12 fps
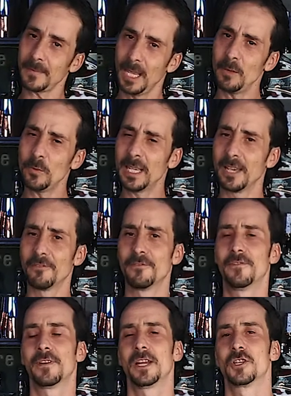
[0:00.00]
and we have
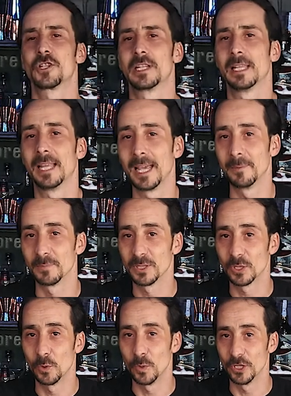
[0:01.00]
fresh lime
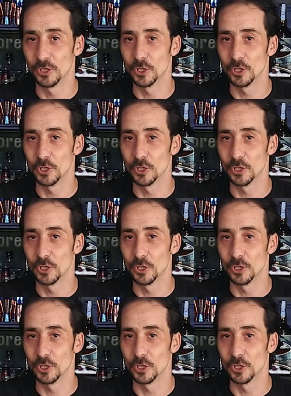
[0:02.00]
squeeze